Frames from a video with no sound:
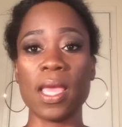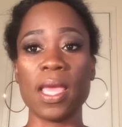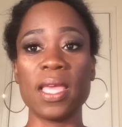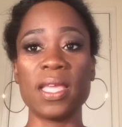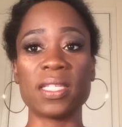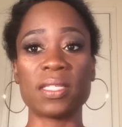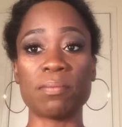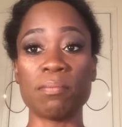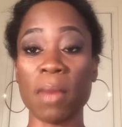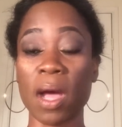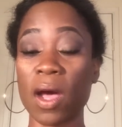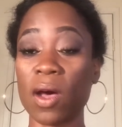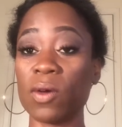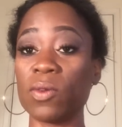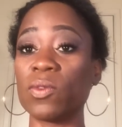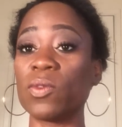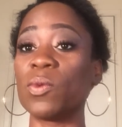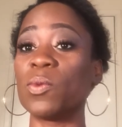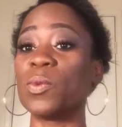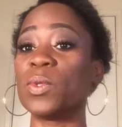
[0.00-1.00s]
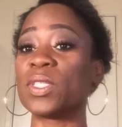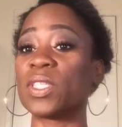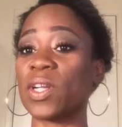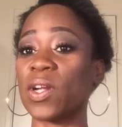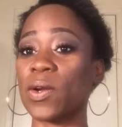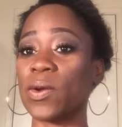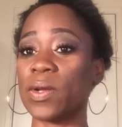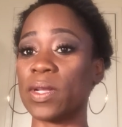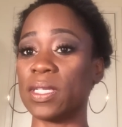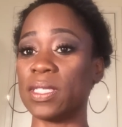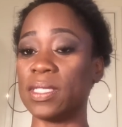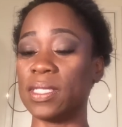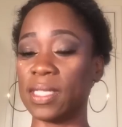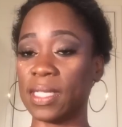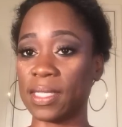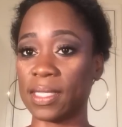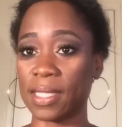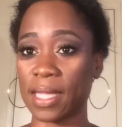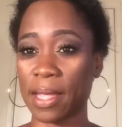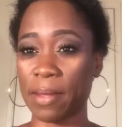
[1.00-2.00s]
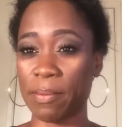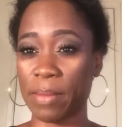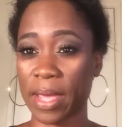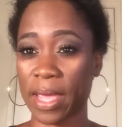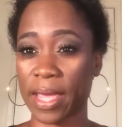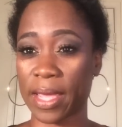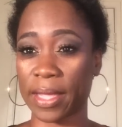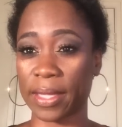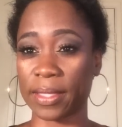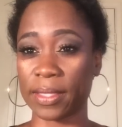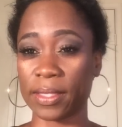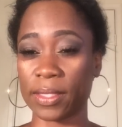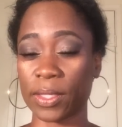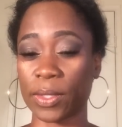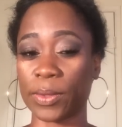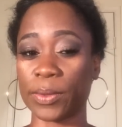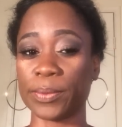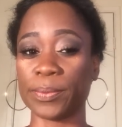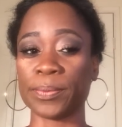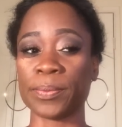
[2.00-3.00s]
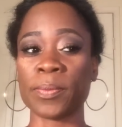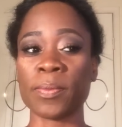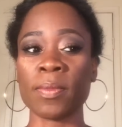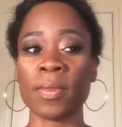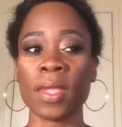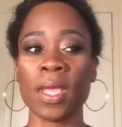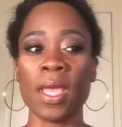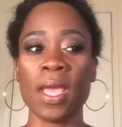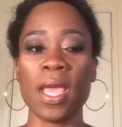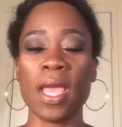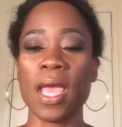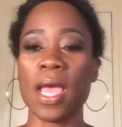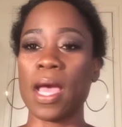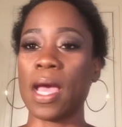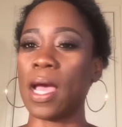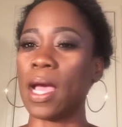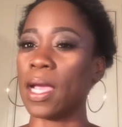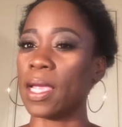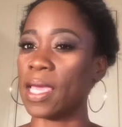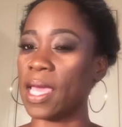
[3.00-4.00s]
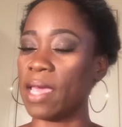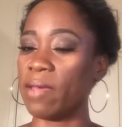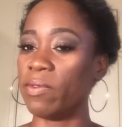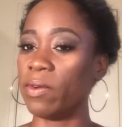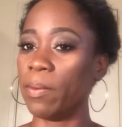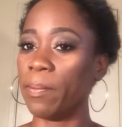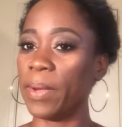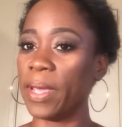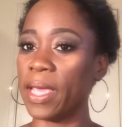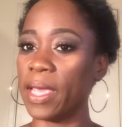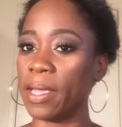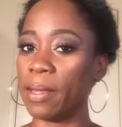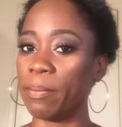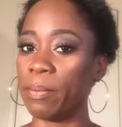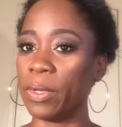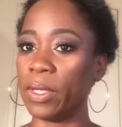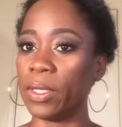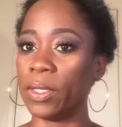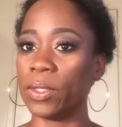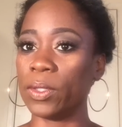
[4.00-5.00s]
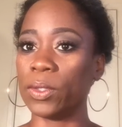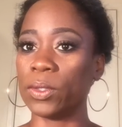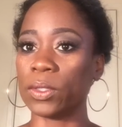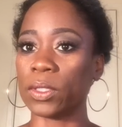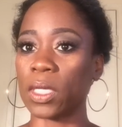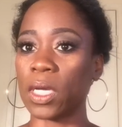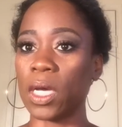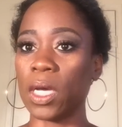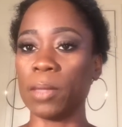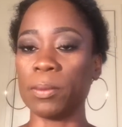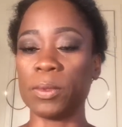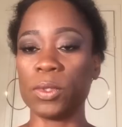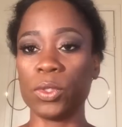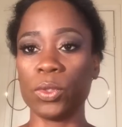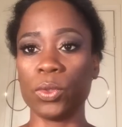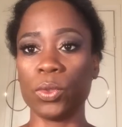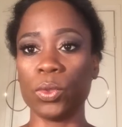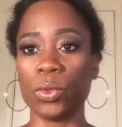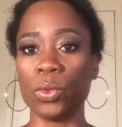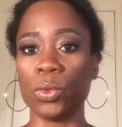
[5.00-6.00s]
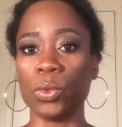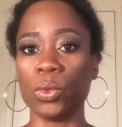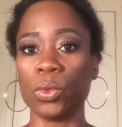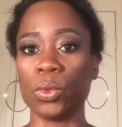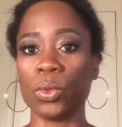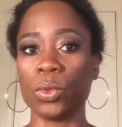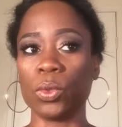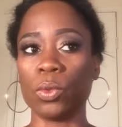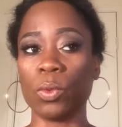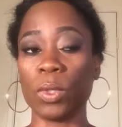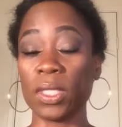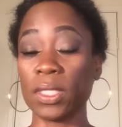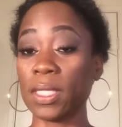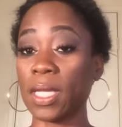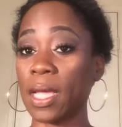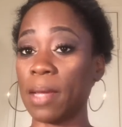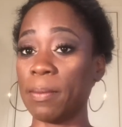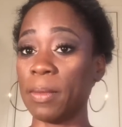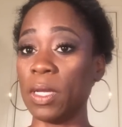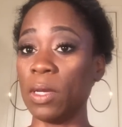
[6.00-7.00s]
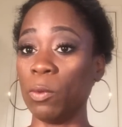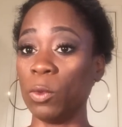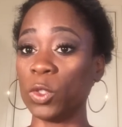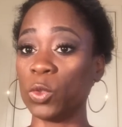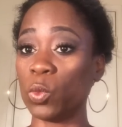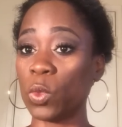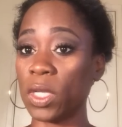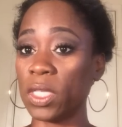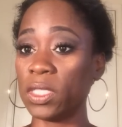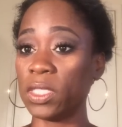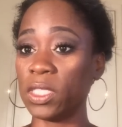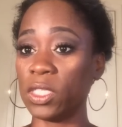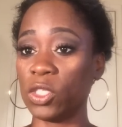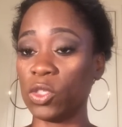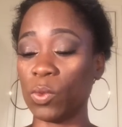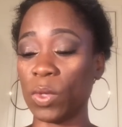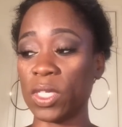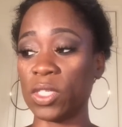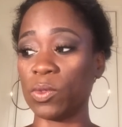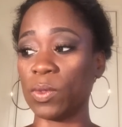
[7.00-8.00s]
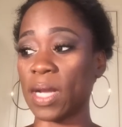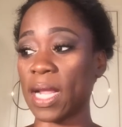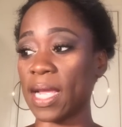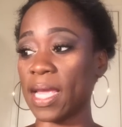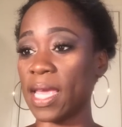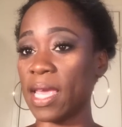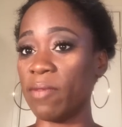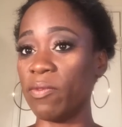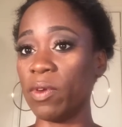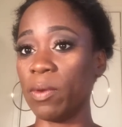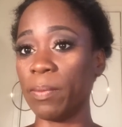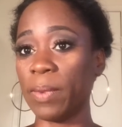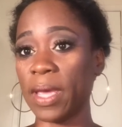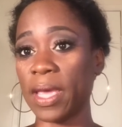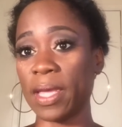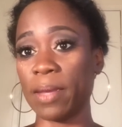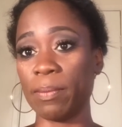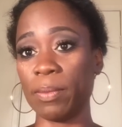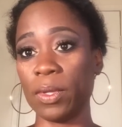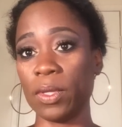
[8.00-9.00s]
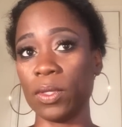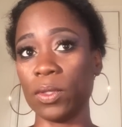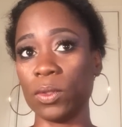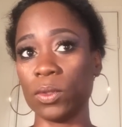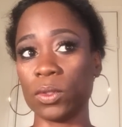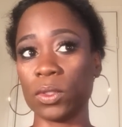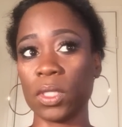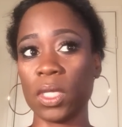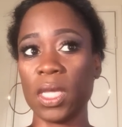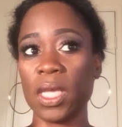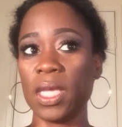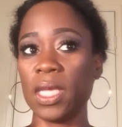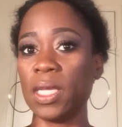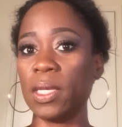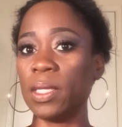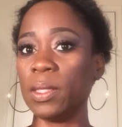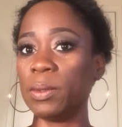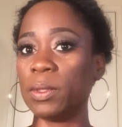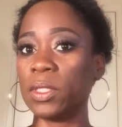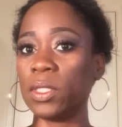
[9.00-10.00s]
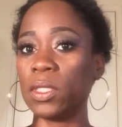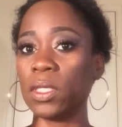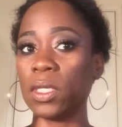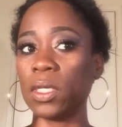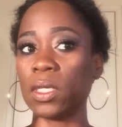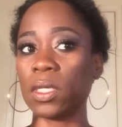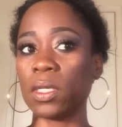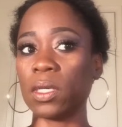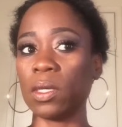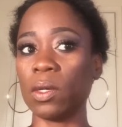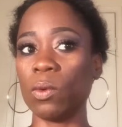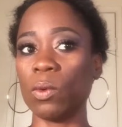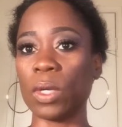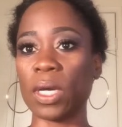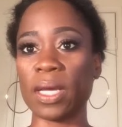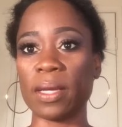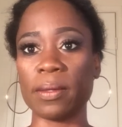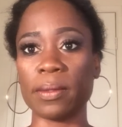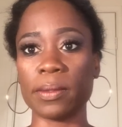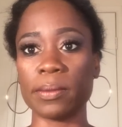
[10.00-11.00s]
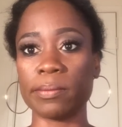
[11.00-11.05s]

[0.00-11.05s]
His mouth was hurting just that bad. So I gave him pain pills up to one time. It was one situation when I gave him pain pills. He took what?